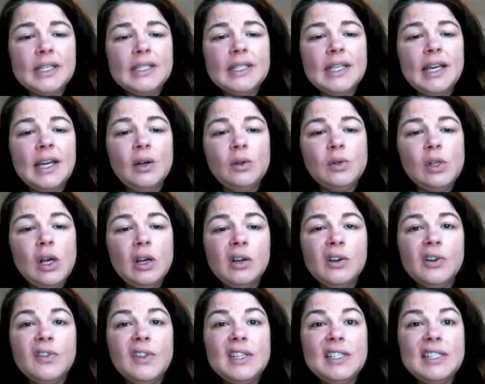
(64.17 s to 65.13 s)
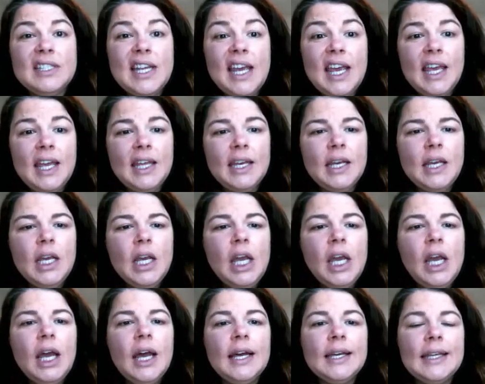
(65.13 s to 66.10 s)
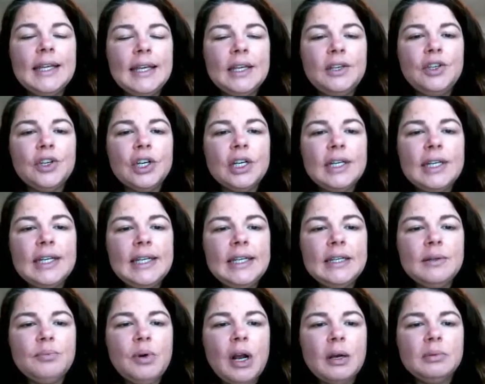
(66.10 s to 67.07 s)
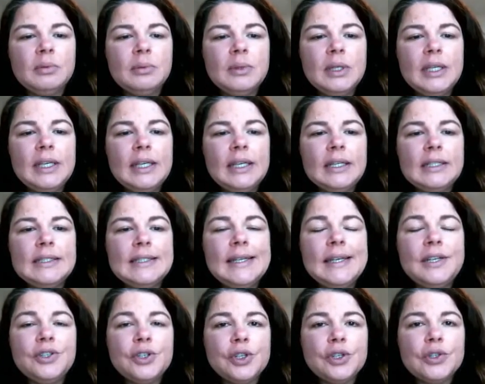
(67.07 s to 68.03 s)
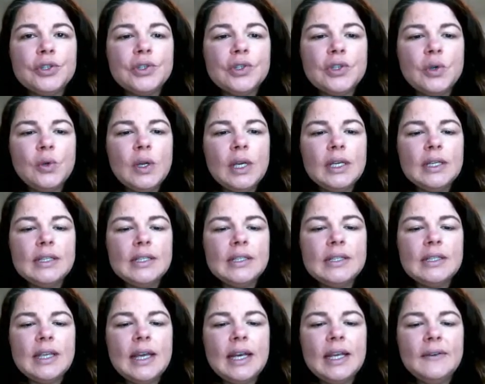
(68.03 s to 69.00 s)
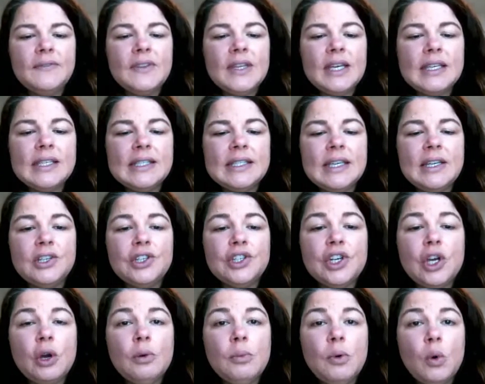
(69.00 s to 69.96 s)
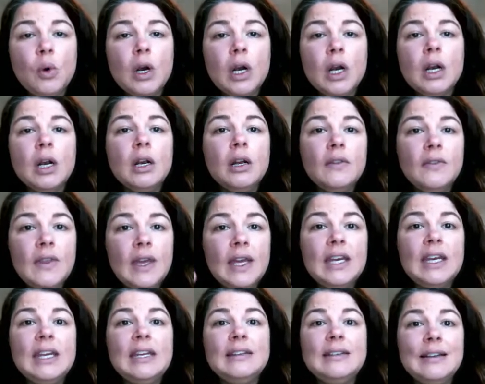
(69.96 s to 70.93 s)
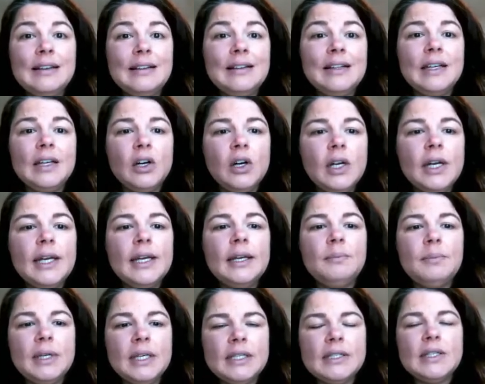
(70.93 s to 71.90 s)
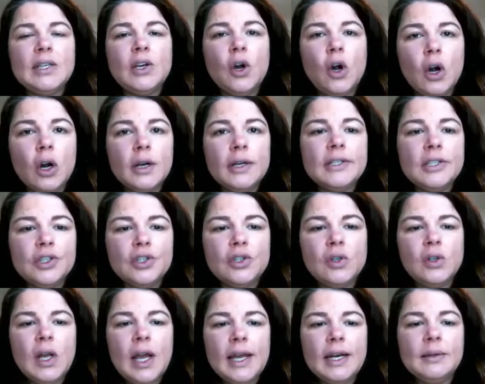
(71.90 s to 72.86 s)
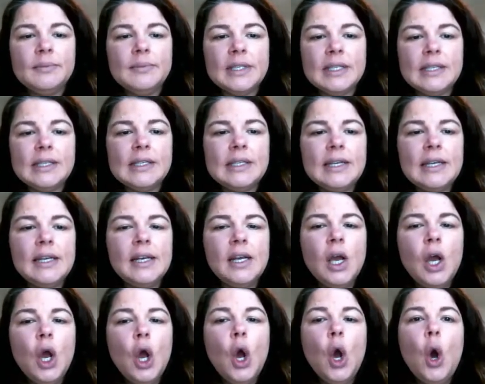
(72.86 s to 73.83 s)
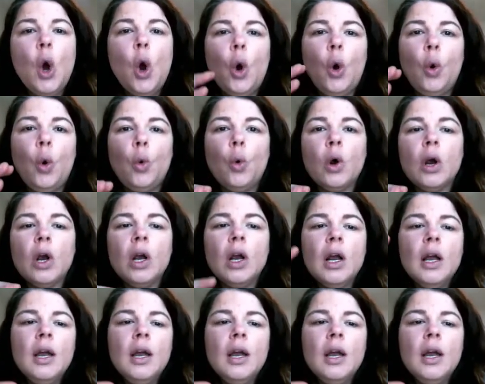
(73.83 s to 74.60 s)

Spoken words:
that go longer than 10, again, you're going to need to probably teach your students that if they see show more, they need to click on it because there are additional items listed, or